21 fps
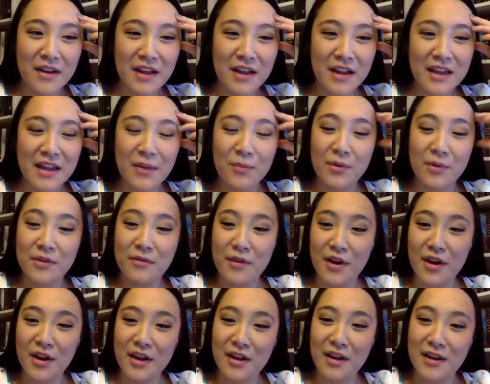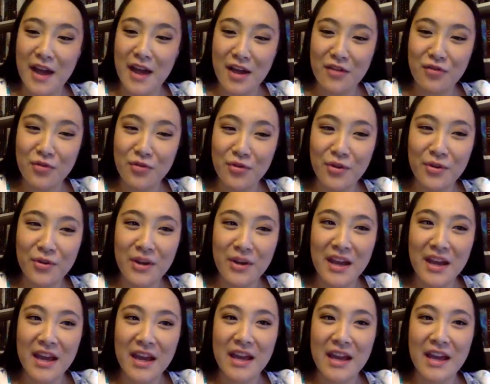like it was very unnatural
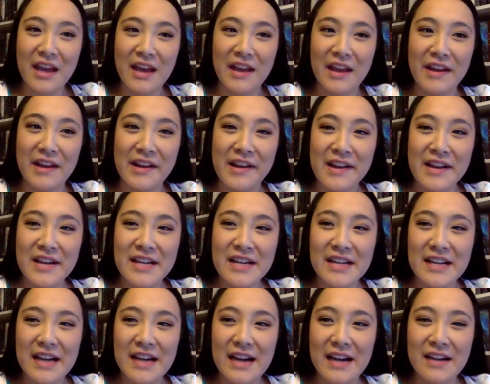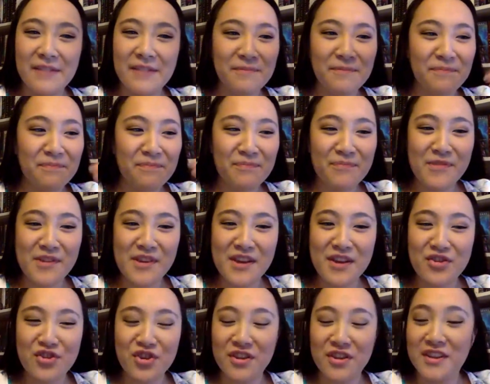and.
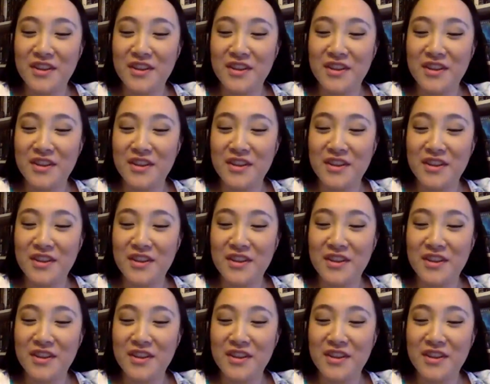It just